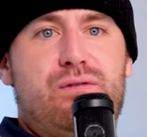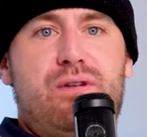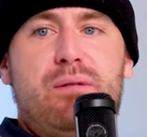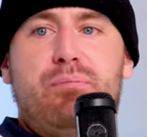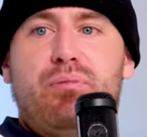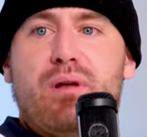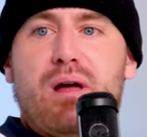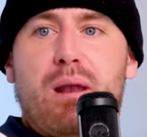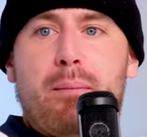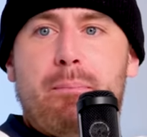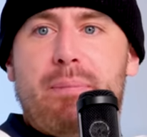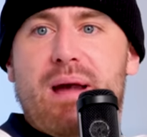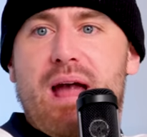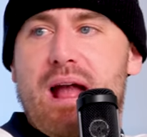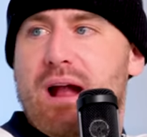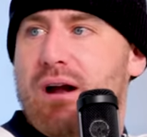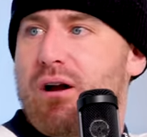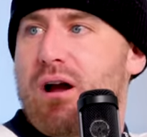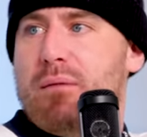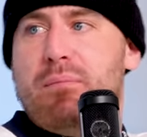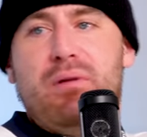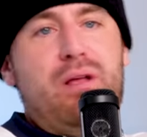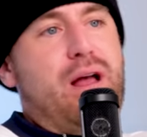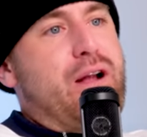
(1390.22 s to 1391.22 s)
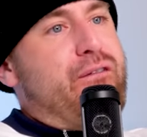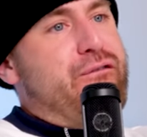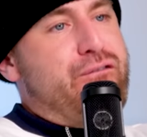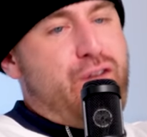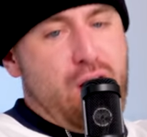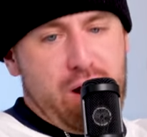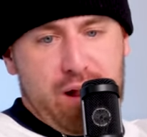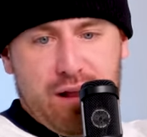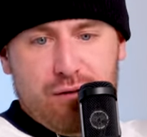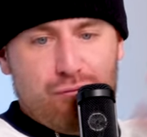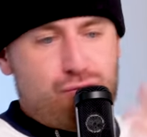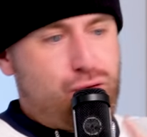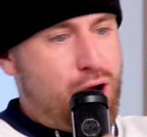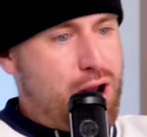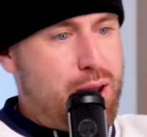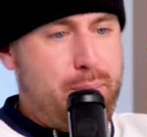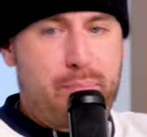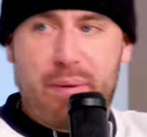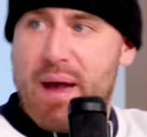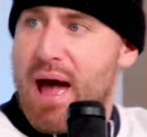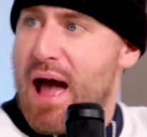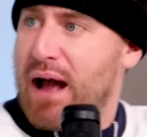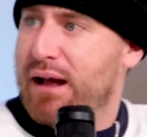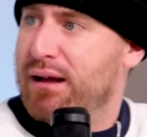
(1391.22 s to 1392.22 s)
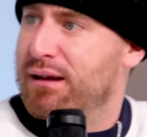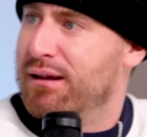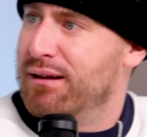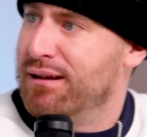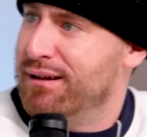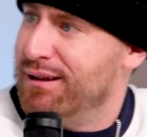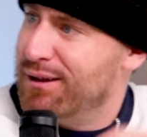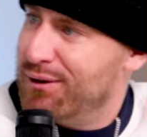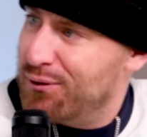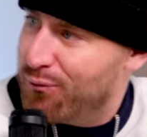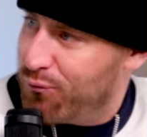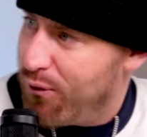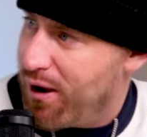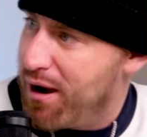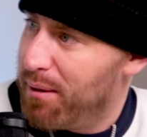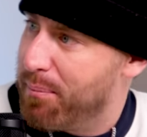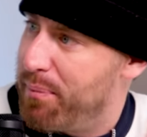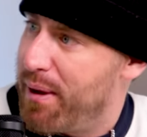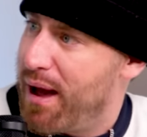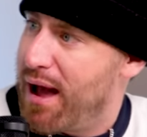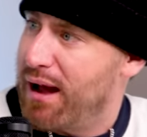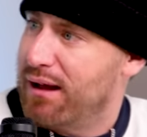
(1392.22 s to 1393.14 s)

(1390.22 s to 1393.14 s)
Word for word: this if he played a banger. I'd be like, Fucking run it back, run